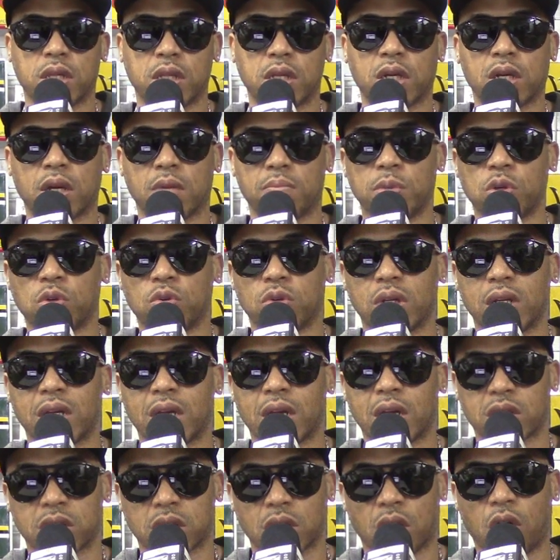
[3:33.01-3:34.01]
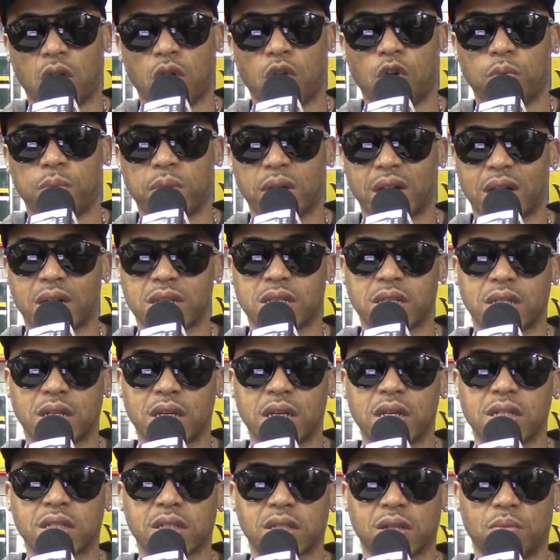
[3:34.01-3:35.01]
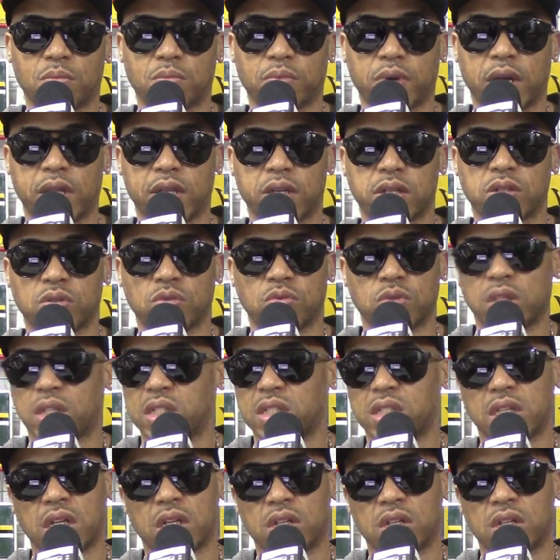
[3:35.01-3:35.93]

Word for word: the community as a whole because it is some brothers who just